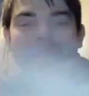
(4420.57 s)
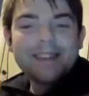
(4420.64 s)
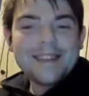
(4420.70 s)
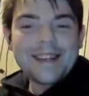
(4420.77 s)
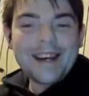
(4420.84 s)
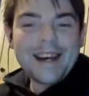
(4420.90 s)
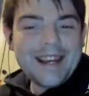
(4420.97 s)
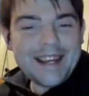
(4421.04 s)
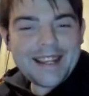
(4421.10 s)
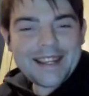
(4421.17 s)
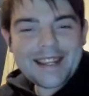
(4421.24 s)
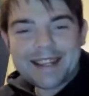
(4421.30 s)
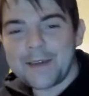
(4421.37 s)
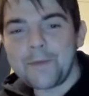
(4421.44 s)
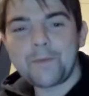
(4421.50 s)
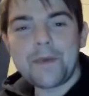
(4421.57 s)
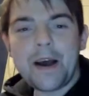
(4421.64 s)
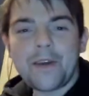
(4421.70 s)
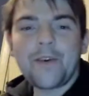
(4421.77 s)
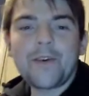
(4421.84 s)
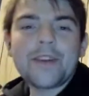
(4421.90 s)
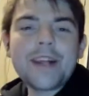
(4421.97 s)
Like, and
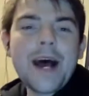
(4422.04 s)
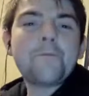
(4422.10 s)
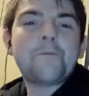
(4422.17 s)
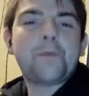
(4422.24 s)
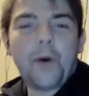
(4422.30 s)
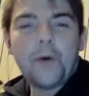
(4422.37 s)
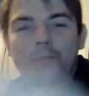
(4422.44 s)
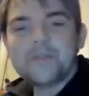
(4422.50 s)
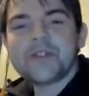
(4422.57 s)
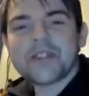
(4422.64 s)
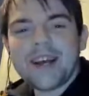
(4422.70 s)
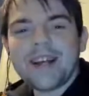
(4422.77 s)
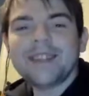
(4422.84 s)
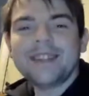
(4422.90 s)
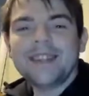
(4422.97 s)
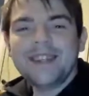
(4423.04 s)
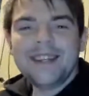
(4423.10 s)
on that bombshell.